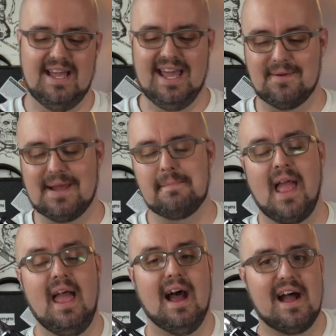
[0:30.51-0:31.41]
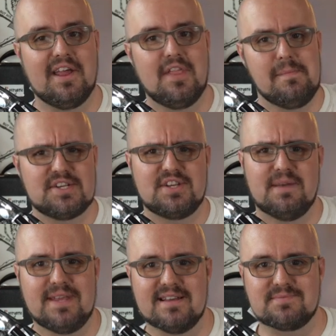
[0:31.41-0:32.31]
Anyway, I only mention
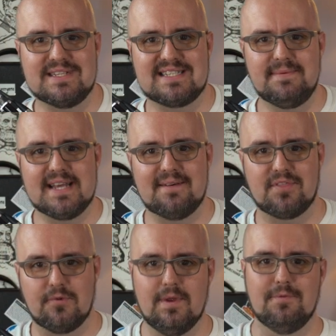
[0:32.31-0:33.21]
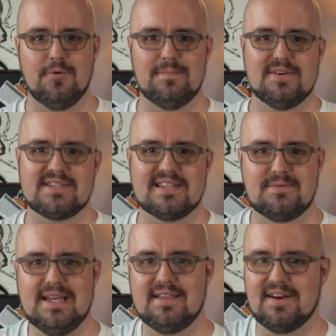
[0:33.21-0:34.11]
it because we seem to have three root beers
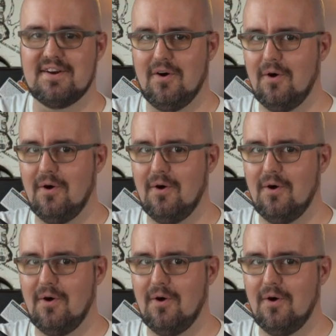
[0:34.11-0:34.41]
this week that are